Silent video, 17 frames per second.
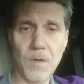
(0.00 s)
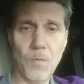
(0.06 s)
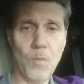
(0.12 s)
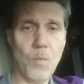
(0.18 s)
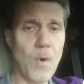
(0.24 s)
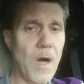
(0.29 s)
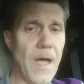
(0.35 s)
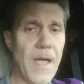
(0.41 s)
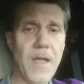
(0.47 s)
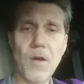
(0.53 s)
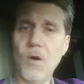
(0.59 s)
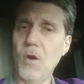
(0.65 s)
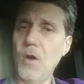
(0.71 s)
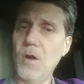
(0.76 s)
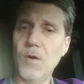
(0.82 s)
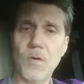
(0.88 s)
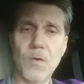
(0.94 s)
Why
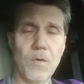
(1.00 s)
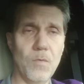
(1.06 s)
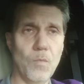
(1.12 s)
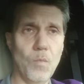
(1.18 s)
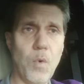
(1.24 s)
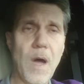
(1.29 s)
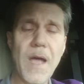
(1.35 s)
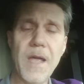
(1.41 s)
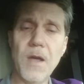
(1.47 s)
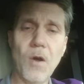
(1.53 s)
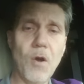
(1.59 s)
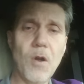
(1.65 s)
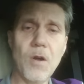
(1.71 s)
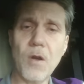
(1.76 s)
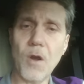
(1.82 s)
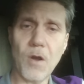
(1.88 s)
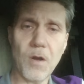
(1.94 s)
aren't why
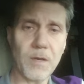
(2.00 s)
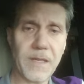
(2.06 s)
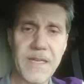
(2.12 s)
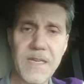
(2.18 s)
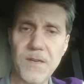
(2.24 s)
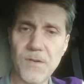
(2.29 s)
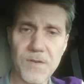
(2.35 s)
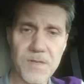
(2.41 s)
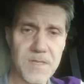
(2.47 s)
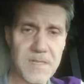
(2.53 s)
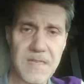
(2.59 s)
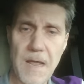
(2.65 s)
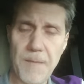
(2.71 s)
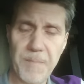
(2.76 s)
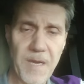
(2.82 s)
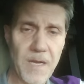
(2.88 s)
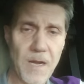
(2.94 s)
aren't our leaders
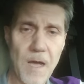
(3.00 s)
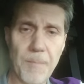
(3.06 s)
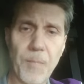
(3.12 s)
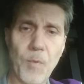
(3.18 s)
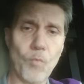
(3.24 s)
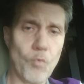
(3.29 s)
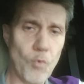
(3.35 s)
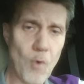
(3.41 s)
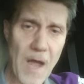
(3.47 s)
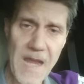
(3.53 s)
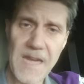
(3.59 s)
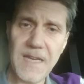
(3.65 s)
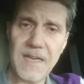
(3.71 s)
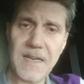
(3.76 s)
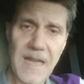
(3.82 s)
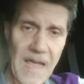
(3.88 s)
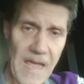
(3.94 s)
stepping up
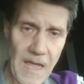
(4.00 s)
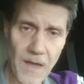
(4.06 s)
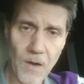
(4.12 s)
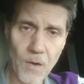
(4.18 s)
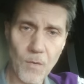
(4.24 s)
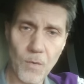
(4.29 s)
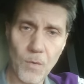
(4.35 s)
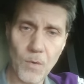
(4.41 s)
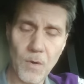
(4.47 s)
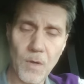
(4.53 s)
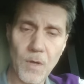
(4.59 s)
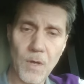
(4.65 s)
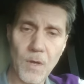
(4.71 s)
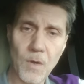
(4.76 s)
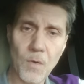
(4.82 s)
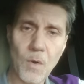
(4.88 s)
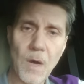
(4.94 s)
right now?
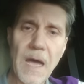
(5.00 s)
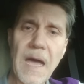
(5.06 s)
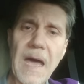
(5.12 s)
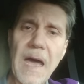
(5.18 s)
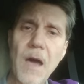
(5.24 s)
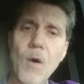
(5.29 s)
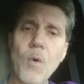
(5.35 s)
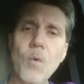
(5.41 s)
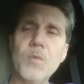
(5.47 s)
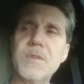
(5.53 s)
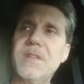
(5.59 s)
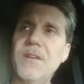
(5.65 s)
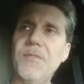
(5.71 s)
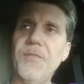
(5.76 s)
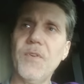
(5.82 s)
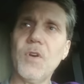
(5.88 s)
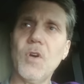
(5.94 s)
How
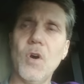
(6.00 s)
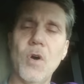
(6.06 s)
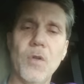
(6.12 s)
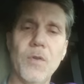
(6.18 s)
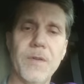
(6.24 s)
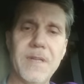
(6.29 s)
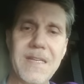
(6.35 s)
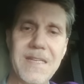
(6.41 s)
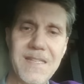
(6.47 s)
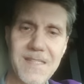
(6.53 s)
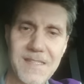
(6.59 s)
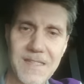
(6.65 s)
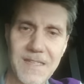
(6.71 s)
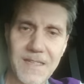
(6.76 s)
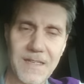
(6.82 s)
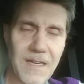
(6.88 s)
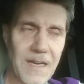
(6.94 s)
difficult is
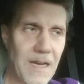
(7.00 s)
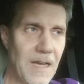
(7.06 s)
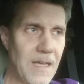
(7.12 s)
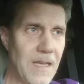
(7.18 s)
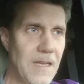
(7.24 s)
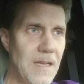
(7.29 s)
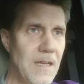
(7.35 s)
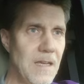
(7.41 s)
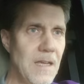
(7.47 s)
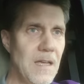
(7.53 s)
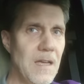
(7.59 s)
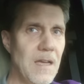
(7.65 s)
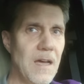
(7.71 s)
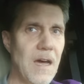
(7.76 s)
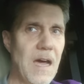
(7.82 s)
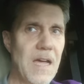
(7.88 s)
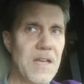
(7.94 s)
it? I
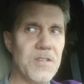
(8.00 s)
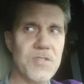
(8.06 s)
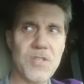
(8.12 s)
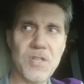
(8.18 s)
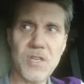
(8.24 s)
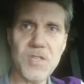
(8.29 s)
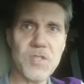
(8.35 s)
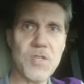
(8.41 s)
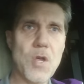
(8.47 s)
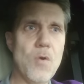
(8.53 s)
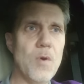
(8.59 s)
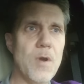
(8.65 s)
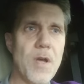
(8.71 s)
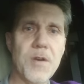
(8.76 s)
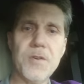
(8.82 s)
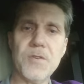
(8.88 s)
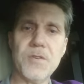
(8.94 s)
I just
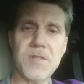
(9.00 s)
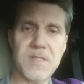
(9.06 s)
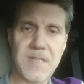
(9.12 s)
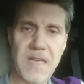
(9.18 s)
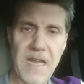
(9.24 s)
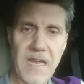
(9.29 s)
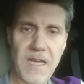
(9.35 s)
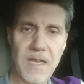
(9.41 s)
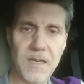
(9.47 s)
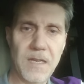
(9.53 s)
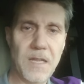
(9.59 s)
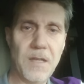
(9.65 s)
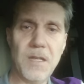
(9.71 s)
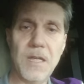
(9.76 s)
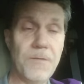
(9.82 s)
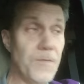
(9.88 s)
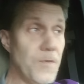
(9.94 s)
don't understand.
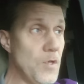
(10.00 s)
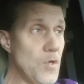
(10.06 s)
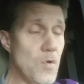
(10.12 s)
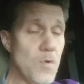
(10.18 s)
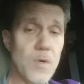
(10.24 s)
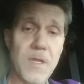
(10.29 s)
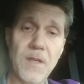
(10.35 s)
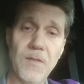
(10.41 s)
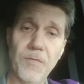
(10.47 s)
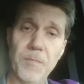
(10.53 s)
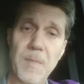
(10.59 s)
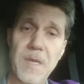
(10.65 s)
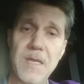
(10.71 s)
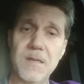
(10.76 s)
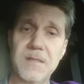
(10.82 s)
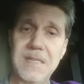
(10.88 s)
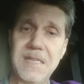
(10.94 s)
If you give
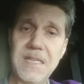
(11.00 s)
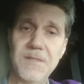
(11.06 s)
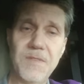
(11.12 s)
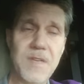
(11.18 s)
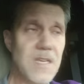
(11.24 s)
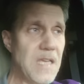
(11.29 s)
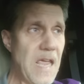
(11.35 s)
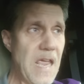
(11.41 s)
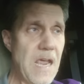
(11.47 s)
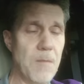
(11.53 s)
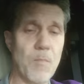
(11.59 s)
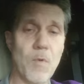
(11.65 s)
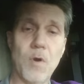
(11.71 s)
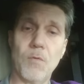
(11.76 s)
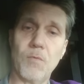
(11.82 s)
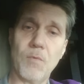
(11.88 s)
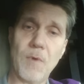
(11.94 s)
me a TV
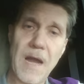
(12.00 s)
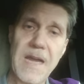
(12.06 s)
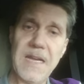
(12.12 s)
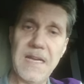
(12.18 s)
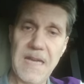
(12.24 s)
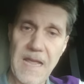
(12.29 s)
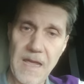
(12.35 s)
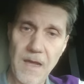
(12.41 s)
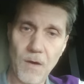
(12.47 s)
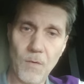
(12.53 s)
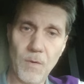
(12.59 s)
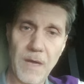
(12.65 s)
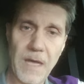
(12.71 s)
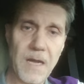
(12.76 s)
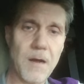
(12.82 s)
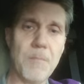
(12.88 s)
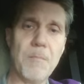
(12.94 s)
camera right now
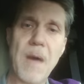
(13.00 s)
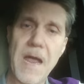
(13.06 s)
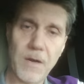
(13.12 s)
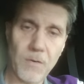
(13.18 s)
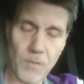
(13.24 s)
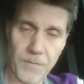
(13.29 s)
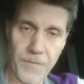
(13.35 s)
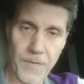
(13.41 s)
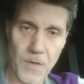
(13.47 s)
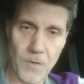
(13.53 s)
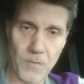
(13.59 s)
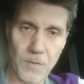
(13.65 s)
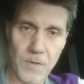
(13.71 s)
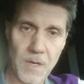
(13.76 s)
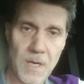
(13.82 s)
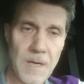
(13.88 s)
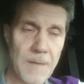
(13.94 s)
and a
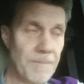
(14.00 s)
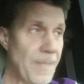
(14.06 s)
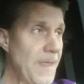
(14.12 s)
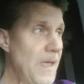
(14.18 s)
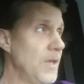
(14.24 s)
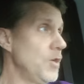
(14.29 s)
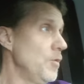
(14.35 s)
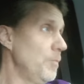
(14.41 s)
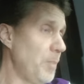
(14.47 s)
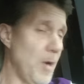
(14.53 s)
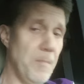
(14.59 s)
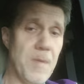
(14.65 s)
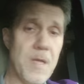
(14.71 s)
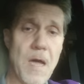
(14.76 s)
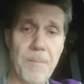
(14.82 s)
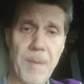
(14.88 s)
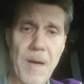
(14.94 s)
microphone, and you put
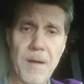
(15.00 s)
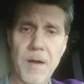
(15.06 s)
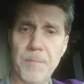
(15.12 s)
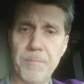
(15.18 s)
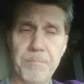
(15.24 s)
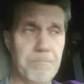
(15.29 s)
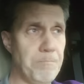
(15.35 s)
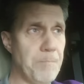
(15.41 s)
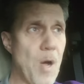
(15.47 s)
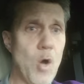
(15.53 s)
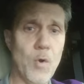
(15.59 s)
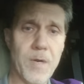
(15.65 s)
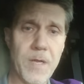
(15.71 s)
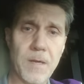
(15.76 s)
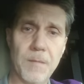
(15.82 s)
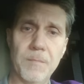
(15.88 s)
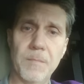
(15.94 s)
me up on a
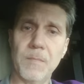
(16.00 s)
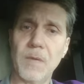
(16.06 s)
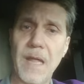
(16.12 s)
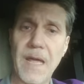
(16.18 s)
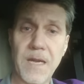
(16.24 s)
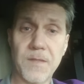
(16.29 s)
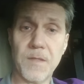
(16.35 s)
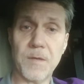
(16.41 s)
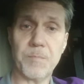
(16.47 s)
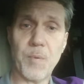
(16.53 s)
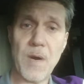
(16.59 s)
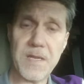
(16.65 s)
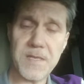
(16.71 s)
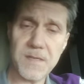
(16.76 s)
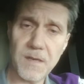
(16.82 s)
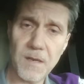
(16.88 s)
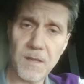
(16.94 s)
podium like the
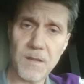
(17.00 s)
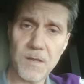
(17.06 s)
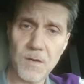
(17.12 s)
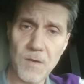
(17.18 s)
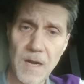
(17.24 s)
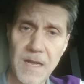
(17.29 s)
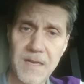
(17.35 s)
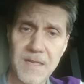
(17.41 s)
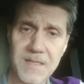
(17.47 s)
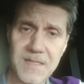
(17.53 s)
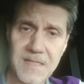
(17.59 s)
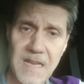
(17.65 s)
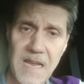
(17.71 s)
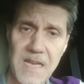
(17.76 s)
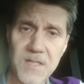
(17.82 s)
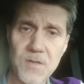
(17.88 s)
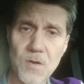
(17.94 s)
President of the United
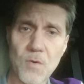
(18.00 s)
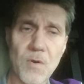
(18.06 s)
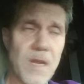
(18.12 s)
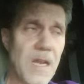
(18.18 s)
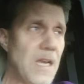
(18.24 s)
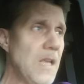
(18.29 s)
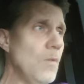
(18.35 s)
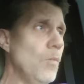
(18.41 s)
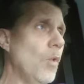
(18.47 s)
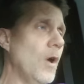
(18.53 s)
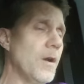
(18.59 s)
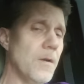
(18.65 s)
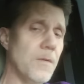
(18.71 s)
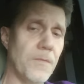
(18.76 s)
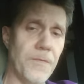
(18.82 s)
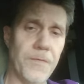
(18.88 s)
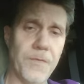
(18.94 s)
States or any one
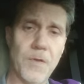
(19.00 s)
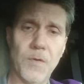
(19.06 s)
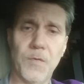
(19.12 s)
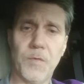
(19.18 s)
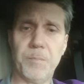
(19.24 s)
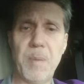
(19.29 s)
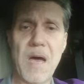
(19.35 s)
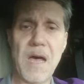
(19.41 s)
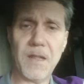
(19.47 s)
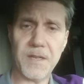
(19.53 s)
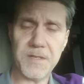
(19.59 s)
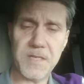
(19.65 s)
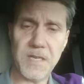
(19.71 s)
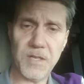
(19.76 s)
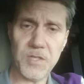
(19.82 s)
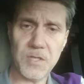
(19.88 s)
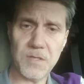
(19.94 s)
of those
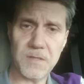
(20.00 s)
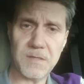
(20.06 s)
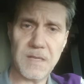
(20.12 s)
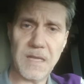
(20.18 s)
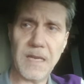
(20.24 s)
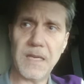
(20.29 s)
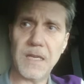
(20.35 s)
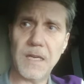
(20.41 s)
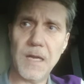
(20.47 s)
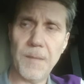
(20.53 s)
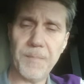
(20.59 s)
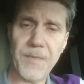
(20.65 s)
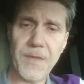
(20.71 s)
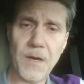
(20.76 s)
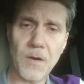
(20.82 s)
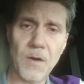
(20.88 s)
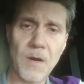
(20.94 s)
politicians that get up
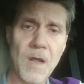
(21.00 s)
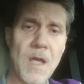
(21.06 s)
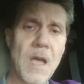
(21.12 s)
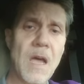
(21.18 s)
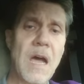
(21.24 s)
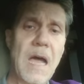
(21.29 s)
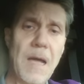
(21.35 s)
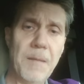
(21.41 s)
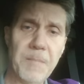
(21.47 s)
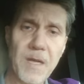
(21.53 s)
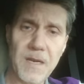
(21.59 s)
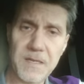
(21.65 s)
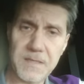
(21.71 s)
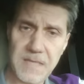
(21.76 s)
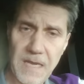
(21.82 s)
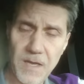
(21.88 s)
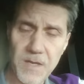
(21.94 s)
there, I'm going
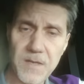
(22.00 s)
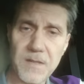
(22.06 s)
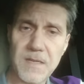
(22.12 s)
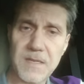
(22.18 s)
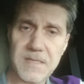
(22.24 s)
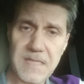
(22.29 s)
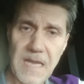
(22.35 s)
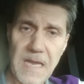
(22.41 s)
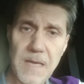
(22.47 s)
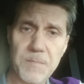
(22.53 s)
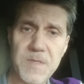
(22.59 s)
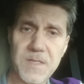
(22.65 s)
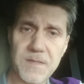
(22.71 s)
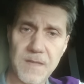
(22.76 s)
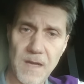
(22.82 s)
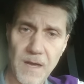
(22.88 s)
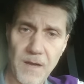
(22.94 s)
to tell you the same
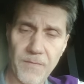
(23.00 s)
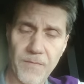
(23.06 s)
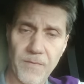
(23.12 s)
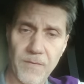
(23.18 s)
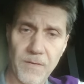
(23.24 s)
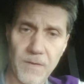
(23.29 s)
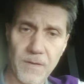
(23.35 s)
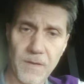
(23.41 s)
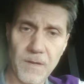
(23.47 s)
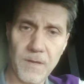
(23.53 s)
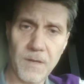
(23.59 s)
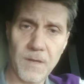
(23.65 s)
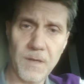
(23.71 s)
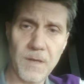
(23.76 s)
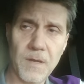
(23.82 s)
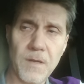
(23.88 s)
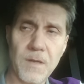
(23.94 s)
stuff.
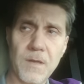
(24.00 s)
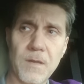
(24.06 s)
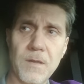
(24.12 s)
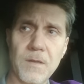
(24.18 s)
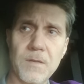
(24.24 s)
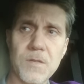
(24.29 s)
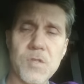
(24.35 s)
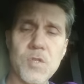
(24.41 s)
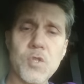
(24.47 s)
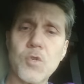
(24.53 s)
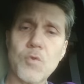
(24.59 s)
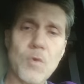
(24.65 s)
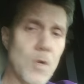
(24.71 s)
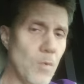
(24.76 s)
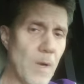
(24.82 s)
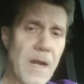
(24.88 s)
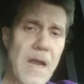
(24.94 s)

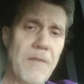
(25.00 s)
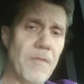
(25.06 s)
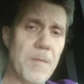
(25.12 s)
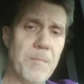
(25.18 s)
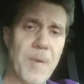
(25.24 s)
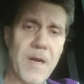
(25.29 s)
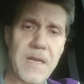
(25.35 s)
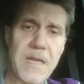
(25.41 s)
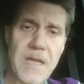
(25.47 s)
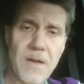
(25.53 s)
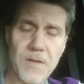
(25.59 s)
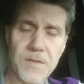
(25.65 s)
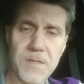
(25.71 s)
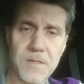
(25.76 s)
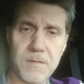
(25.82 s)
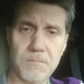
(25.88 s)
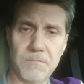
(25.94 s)
Screw what everybody
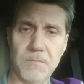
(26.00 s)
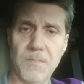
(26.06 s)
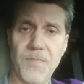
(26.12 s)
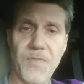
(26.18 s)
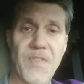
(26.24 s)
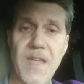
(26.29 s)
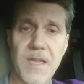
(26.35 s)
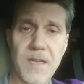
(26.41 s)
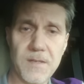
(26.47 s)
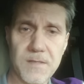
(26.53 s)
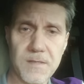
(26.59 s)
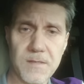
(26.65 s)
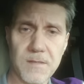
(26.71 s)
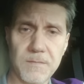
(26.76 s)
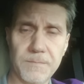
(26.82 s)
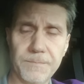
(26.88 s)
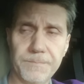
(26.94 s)
else thinks